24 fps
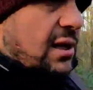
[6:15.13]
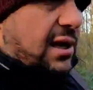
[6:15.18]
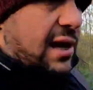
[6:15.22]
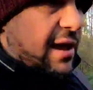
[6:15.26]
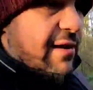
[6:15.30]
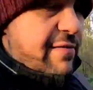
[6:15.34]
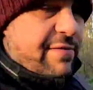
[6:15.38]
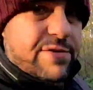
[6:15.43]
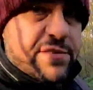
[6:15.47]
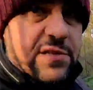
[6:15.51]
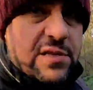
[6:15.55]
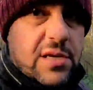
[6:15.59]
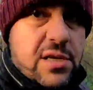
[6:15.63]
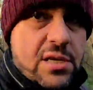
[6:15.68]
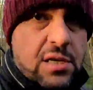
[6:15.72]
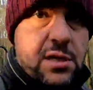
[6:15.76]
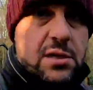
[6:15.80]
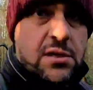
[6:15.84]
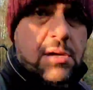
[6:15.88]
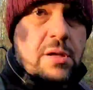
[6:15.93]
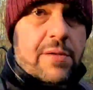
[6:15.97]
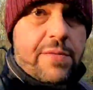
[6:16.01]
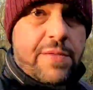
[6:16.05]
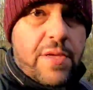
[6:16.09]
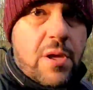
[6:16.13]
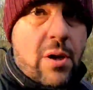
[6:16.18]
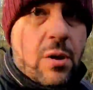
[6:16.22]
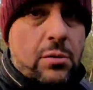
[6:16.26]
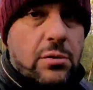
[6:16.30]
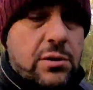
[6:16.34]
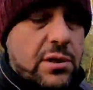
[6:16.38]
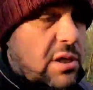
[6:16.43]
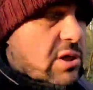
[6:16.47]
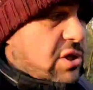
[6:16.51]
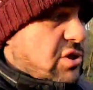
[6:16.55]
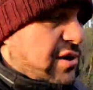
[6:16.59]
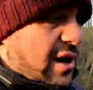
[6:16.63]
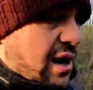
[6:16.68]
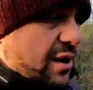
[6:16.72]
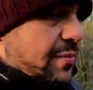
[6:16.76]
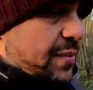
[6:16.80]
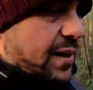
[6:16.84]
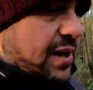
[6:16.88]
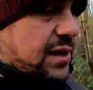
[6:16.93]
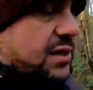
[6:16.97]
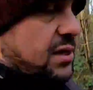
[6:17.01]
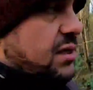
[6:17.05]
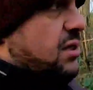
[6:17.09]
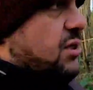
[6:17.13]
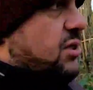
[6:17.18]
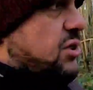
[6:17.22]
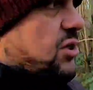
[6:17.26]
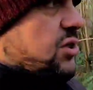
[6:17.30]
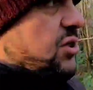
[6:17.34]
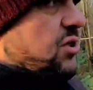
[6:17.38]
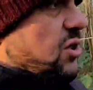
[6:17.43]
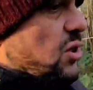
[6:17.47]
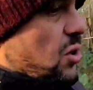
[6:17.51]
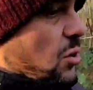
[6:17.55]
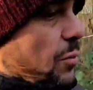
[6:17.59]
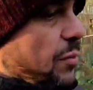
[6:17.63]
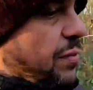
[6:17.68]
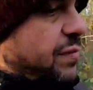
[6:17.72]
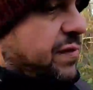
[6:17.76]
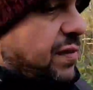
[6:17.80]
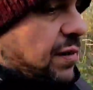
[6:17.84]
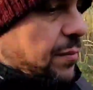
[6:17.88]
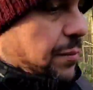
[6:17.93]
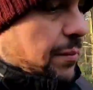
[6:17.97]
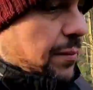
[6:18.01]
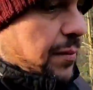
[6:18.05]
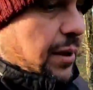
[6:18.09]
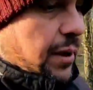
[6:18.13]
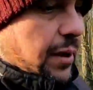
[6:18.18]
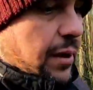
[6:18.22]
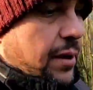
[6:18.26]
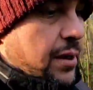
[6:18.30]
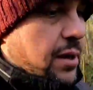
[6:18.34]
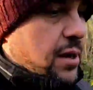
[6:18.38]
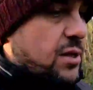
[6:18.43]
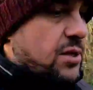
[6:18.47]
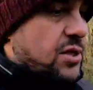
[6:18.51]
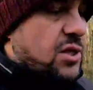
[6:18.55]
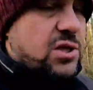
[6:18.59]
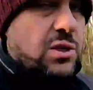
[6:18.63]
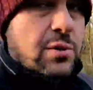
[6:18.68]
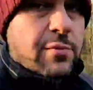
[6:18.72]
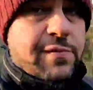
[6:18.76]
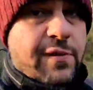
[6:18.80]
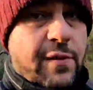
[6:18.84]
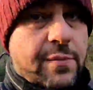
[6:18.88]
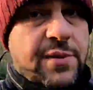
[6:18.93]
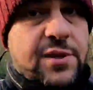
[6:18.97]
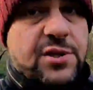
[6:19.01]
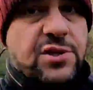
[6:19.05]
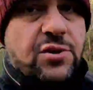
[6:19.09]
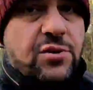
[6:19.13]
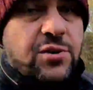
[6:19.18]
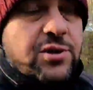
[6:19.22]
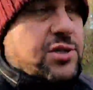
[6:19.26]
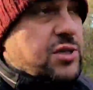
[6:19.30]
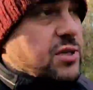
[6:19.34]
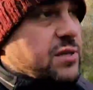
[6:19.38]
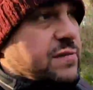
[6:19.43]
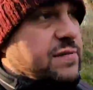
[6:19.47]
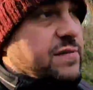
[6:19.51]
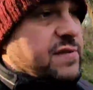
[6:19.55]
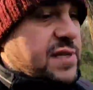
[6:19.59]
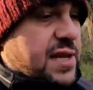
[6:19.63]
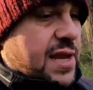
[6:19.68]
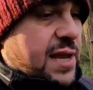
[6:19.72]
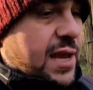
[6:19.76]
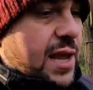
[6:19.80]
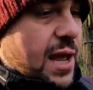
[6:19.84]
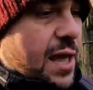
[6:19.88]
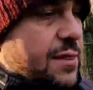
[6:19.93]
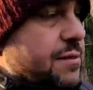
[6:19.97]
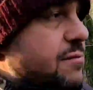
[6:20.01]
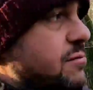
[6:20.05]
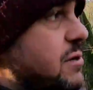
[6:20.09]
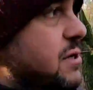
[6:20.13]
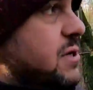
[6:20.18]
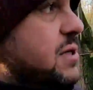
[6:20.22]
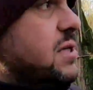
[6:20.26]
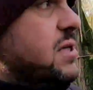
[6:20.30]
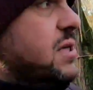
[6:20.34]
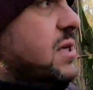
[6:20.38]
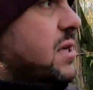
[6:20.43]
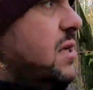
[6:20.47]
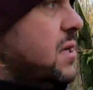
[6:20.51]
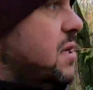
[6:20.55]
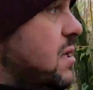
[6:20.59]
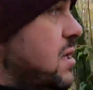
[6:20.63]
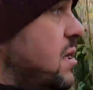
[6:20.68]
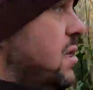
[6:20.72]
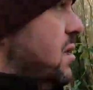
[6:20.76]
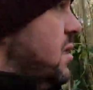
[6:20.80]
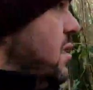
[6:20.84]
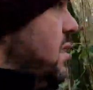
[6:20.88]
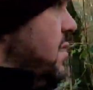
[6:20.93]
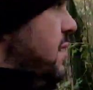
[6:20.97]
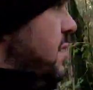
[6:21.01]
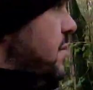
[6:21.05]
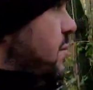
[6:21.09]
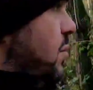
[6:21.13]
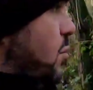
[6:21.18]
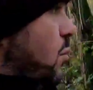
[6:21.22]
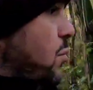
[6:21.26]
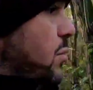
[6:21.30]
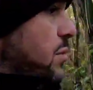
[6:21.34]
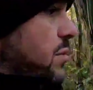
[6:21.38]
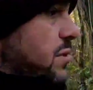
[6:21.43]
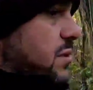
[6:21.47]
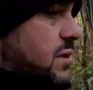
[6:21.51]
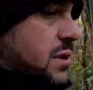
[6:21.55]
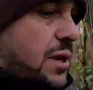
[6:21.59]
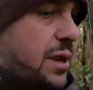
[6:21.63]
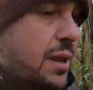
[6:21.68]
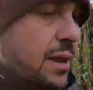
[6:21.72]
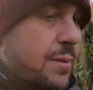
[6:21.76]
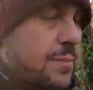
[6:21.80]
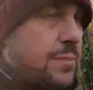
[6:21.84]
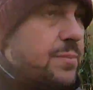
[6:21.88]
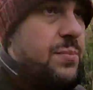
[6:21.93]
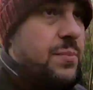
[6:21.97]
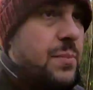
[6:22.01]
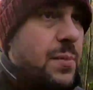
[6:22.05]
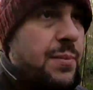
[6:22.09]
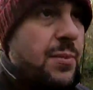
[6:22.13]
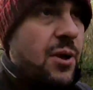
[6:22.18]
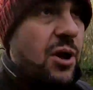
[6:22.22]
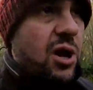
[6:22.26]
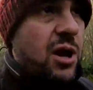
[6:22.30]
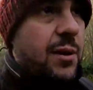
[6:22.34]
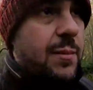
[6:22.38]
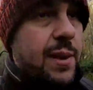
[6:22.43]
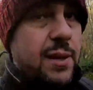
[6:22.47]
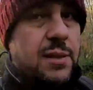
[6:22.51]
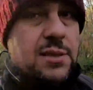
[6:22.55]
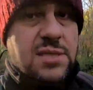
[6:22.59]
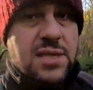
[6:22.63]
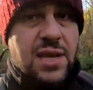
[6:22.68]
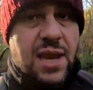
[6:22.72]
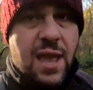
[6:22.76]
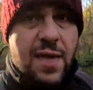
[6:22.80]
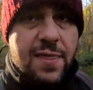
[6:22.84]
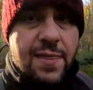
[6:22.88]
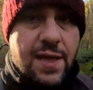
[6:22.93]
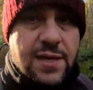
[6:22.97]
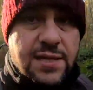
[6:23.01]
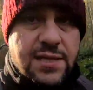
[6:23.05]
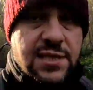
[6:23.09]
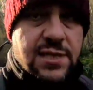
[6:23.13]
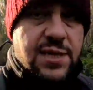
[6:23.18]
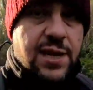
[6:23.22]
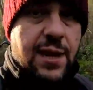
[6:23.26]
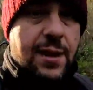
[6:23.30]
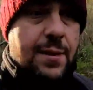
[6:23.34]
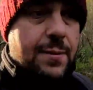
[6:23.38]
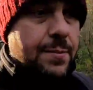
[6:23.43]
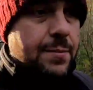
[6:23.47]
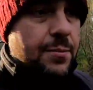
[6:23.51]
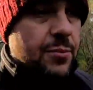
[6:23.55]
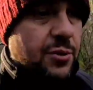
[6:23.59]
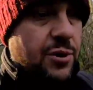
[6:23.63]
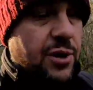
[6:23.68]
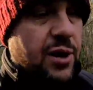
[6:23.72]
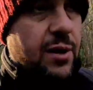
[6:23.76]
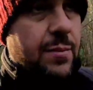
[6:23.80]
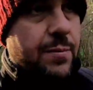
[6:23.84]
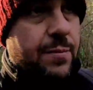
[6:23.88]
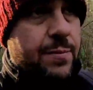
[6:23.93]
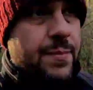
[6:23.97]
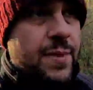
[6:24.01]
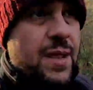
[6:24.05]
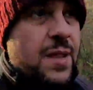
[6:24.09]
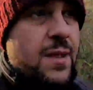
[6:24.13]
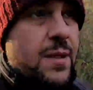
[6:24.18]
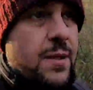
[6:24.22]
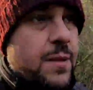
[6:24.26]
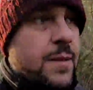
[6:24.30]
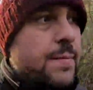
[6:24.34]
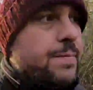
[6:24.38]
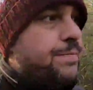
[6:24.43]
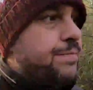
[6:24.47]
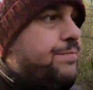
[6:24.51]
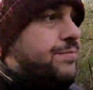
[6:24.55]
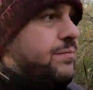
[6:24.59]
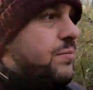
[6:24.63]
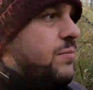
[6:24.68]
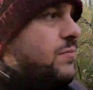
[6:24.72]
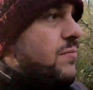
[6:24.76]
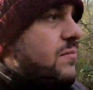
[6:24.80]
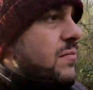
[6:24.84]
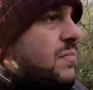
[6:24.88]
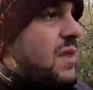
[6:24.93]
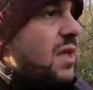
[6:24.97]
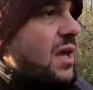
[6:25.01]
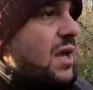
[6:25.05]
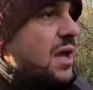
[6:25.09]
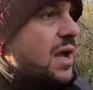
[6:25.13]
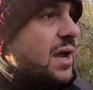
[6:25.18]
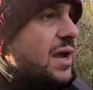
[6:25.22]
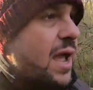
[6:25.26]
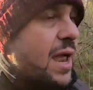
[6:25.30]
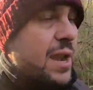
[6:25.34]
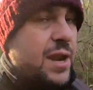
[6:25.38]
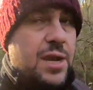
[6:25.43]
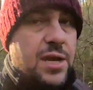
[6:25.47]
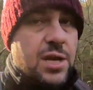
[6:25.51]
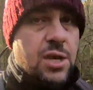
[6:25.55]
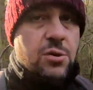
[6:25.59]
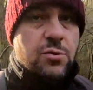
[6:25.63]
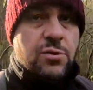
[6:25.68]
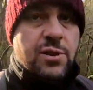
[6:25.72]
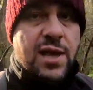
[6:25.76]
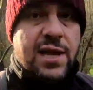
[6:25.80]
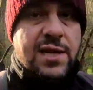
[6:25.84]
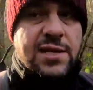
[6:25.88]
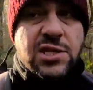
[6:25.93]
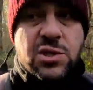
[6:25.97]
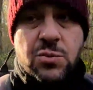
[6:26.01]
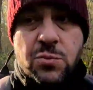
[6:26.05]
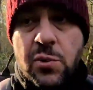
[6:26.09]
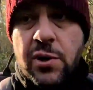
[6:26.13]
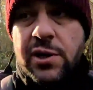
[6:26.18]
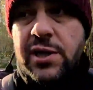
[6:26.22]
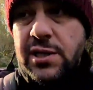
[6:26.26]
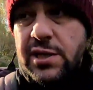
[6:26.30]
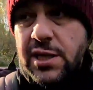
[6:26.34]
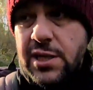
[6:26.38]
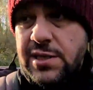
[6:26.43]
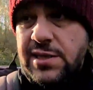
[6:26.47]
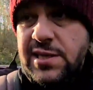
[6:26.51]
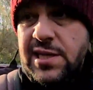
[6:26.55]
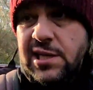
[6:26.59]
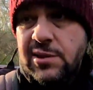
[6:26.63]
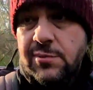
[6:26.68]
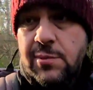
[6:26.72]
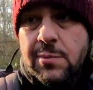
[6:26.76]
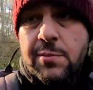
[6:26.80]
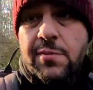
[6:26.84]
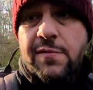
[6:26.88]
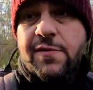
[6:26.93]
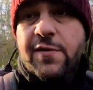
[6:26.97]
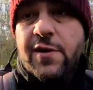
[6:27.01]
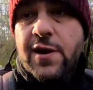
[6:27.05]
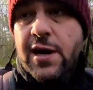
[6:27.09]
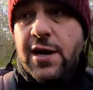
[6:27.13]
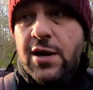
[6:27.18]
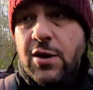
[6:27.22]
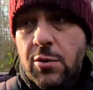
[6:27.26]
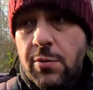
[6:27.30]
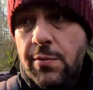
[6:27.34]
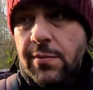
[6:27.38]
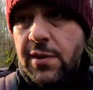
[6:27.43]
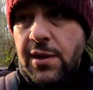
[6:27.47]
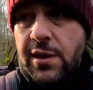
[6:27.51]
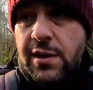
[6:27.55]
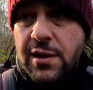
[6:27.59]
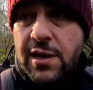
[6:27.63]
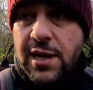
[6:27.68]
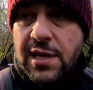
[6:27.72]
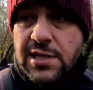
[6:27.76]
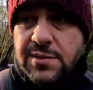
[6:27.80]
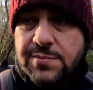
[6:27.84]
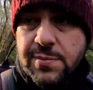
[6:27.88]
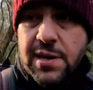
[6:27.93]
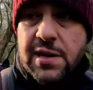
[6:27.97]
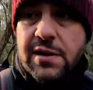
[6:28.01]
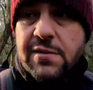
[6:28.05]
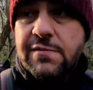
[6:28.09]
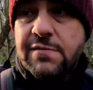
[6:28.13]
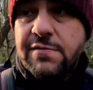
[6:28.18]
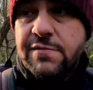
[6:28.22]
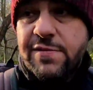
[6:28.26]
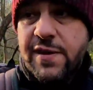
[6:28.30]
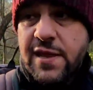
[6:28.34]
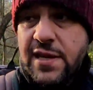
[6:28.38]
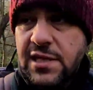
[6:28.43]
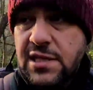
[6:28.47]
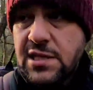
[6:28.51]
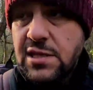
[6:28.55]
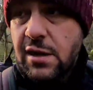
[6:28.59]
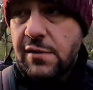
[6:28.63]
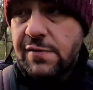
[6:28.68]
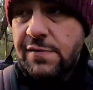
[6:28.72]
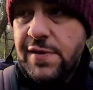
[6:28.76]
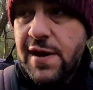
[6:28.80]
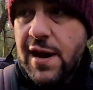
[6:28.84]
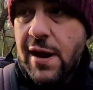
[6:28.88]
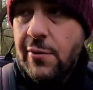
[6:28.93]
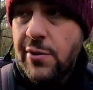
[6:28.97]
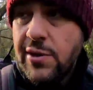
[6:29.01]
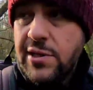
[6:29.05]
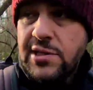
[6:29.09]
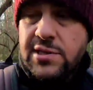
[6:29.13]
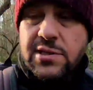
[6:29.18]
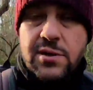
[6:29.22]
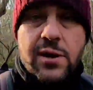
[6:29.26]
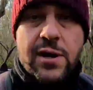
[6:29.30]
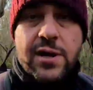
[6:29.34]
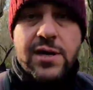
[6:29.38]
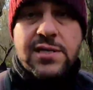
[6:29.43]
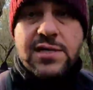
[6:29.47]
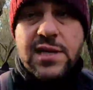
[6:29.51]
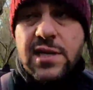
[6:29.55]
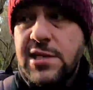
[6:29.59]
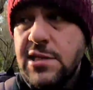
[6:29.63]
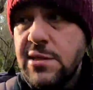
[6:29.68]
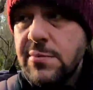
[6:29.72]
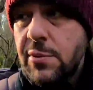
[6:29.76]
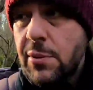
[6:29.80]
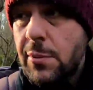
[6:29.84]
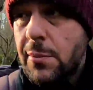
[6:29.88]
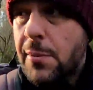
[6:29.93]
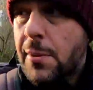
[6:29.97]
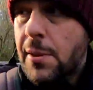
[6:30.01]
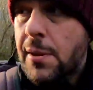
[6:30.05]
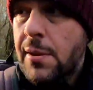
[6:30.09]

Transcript: left on the old track bed just up from the junction, St Catherine's. But yeah, I'm not going to be able to get that today. But I kind of knew that. Somebody did tell me before I come that that's been fenced off now. It's not accessible.